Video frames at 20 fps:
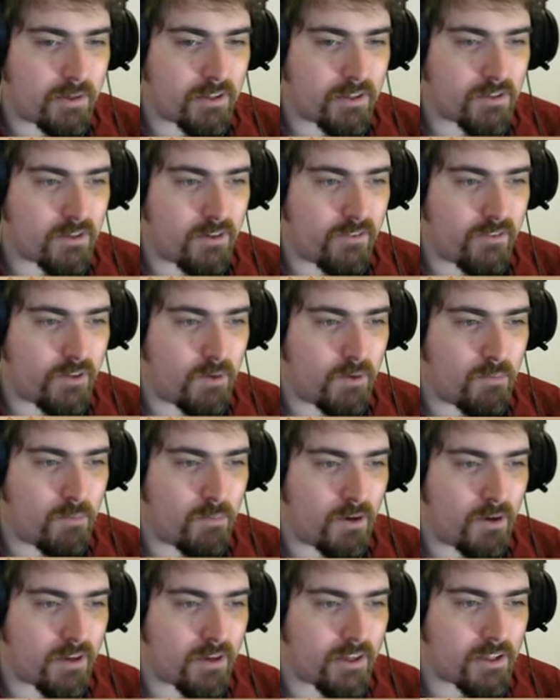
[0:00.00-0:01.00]
He's got a few
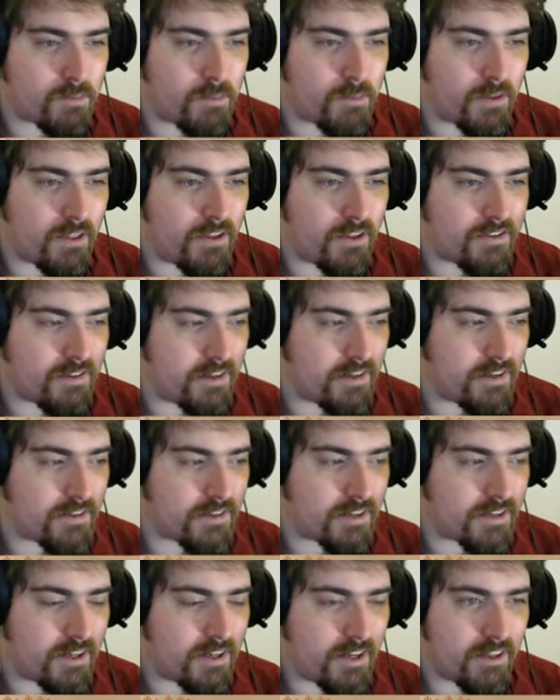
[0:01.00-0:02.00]
Mongoose, but this
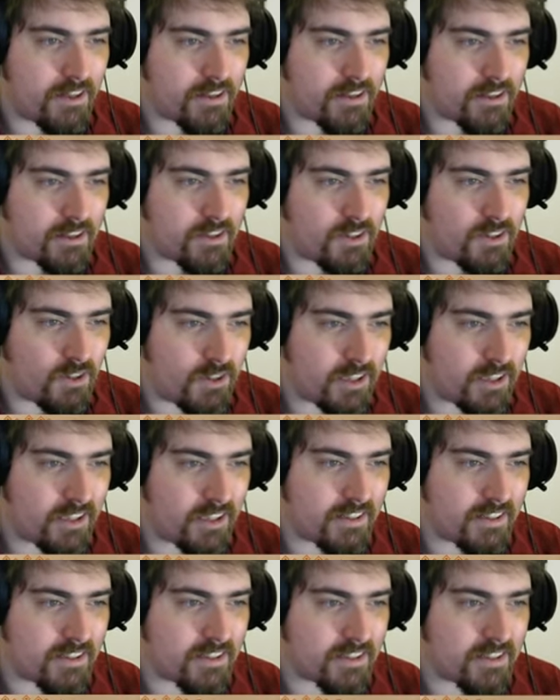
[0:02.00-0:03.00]
is this is
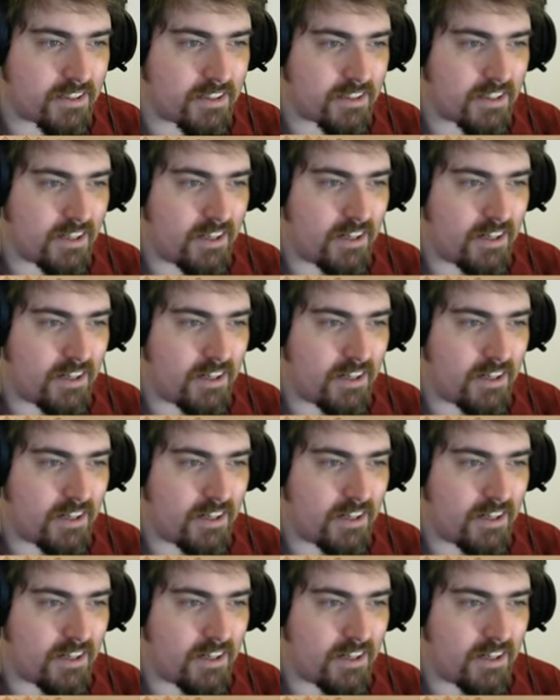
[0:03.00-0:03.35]
loyalists.